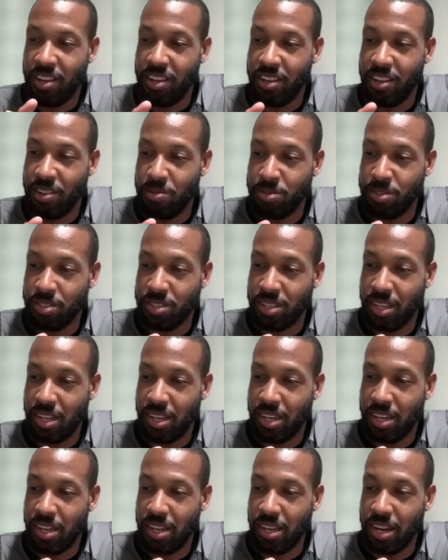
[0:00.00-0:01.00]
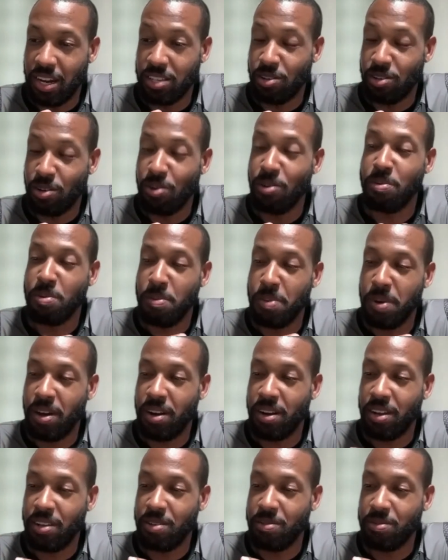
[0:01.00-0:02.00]
he was like, and I told him
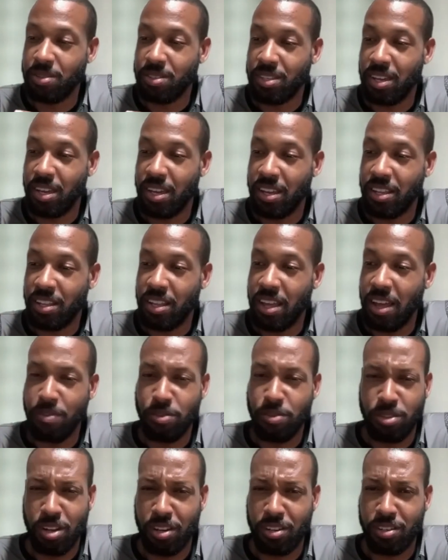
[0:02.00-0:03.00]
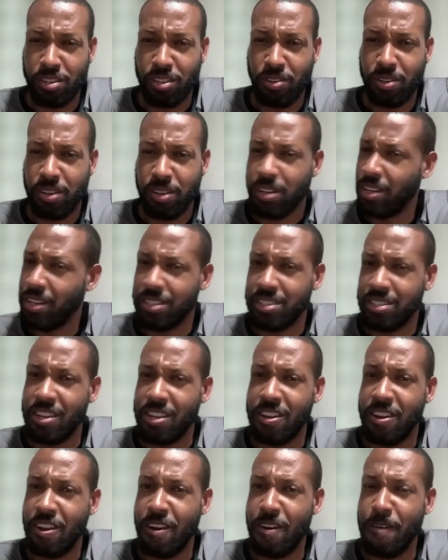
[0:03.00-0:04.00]
about it, he was like, have you talked to Logan? I
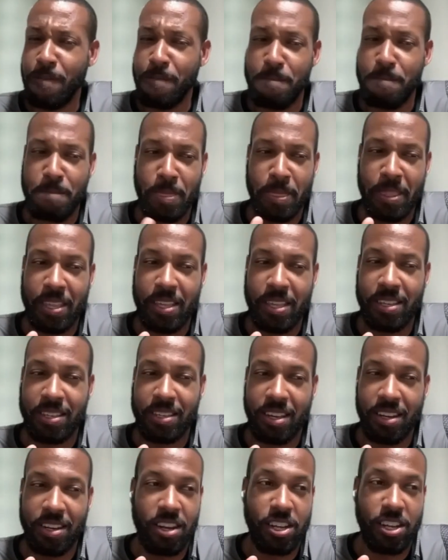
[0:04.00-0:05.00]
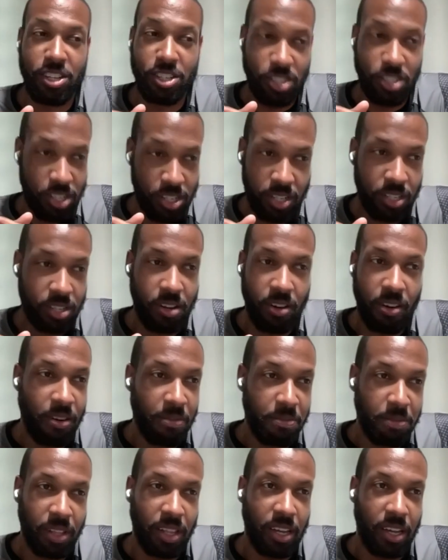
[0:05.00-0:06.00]
said, no. He said, she just
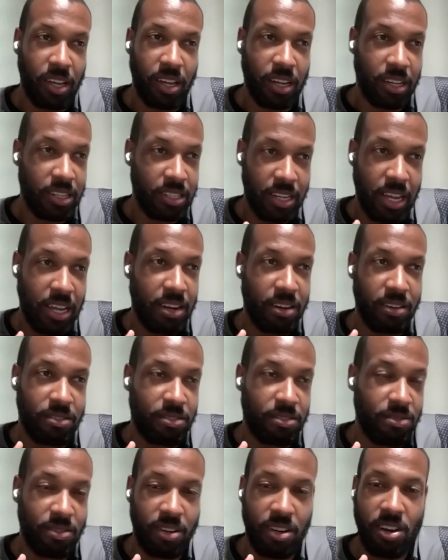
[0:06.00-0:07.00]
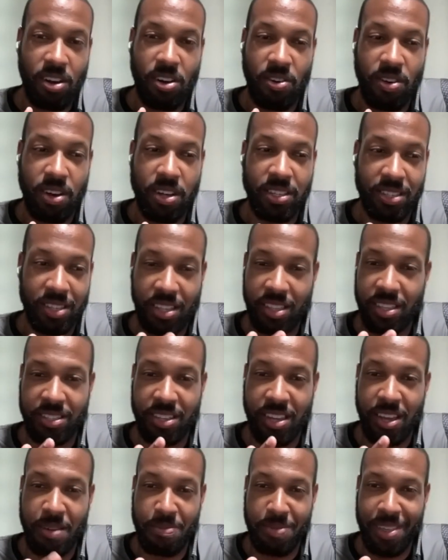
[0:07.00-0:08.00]
called me like a day or two ago and said the
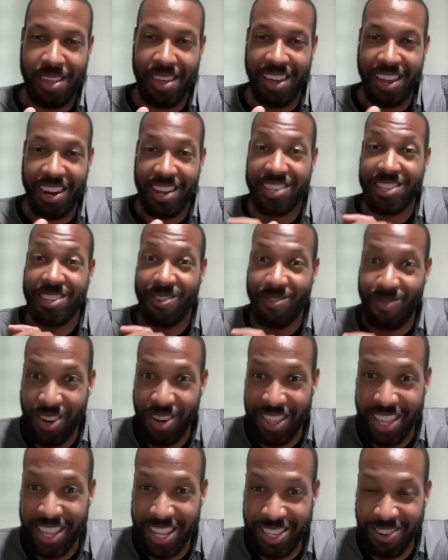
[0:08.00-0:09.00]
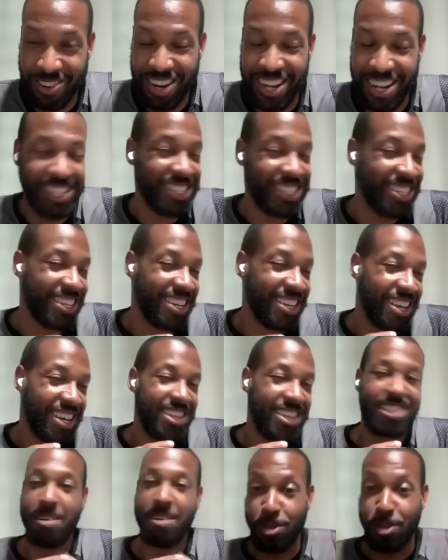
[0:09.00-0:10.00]
same thing. And I said, what? That's crazy.
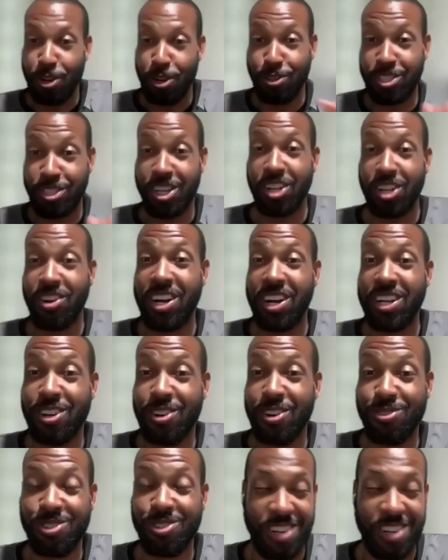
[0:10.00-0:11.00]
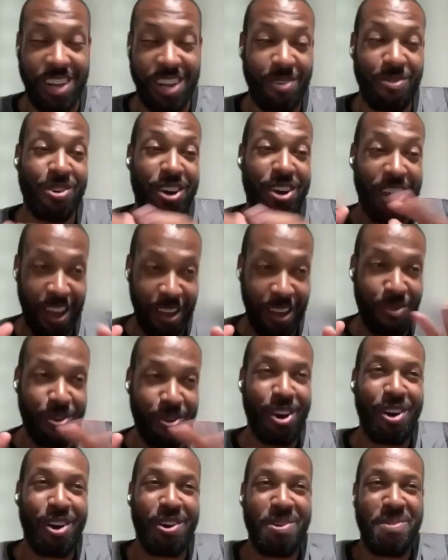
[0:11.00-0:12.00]
He said, but don't tell her I told you. I
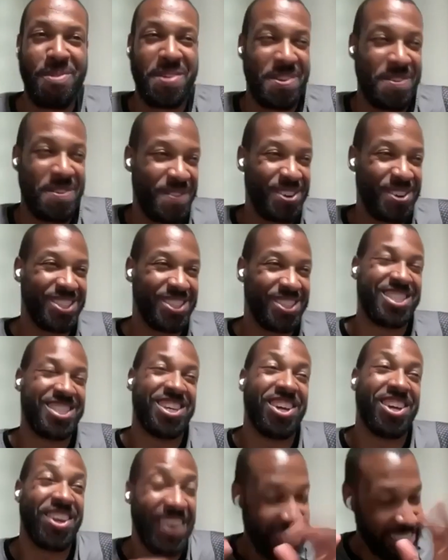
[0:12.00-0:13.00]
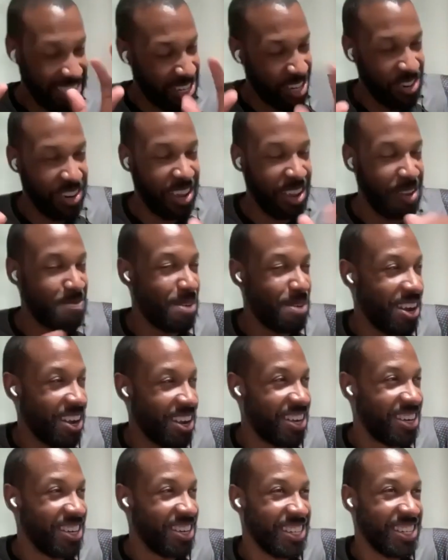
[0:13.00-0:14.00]
want her to be the first to tell you. I said, okay,
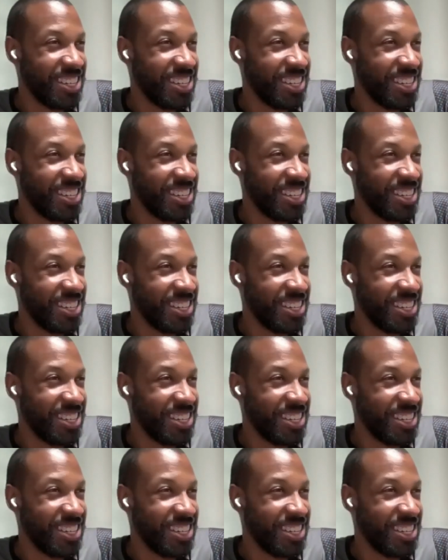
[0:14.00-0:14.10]
bye.